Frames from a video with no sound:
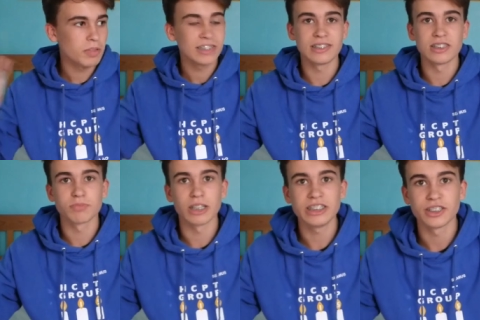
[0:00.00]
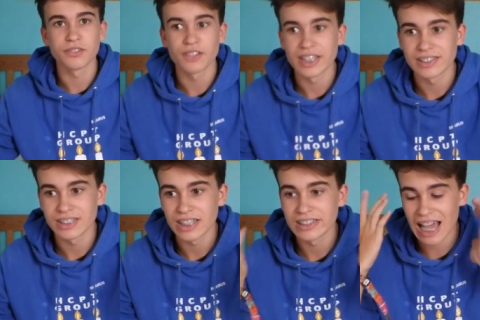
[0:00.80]
My biggest inspiration for
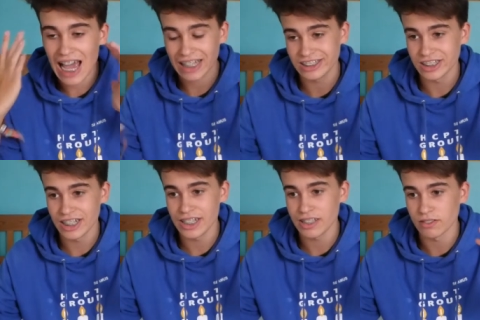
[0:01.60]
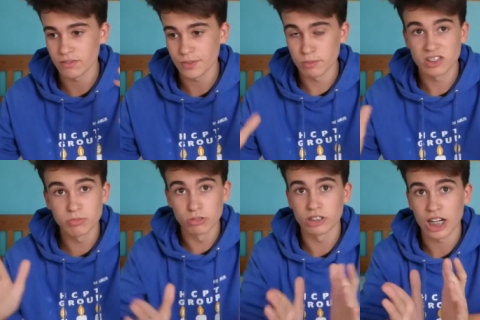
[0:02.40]
this is actually from a
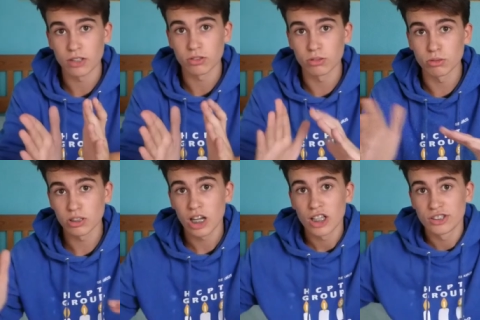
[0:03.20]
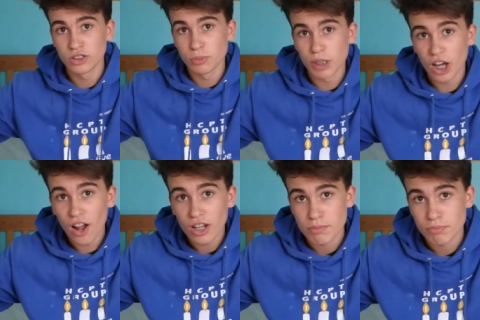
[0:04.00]
small channel called Super
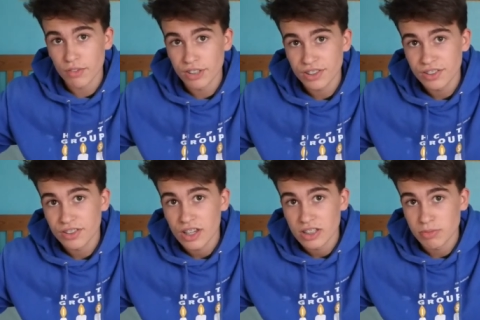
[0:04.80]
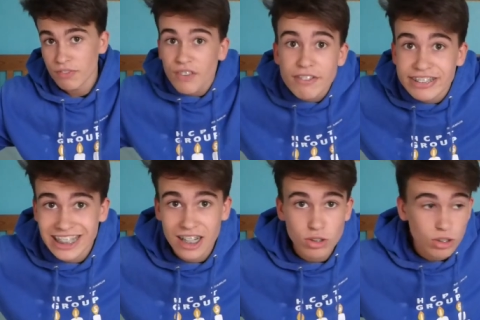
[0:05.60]
Carlin Brothers. It's my
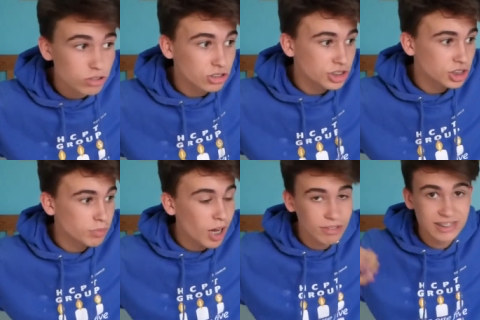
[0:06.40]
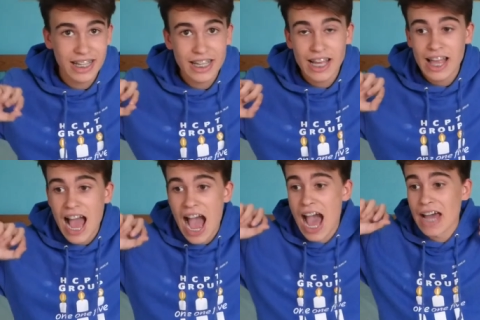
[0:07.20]
favourite channel on YouTube, I would say,
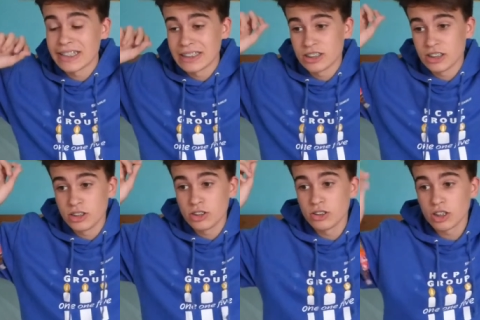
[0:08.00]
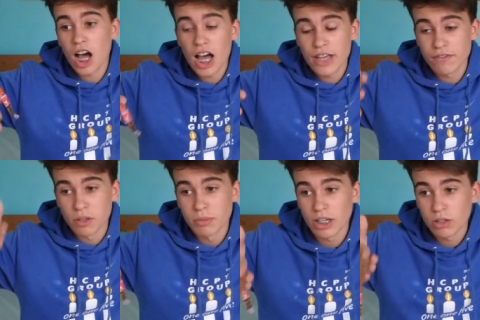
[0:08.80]
and it's the guy
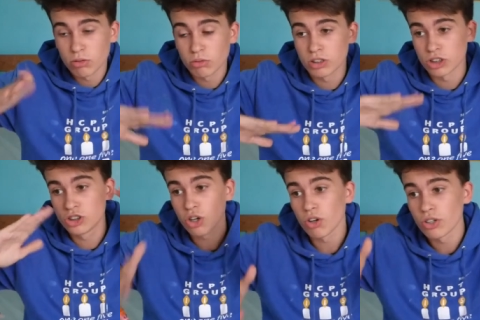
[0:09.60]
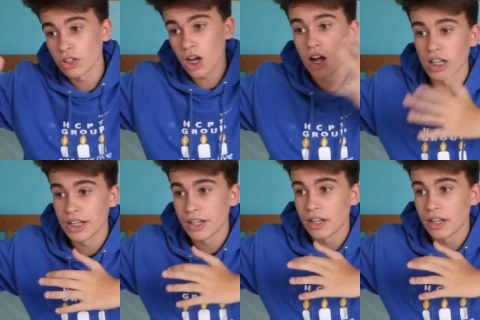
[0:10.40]
from it called John Carlin.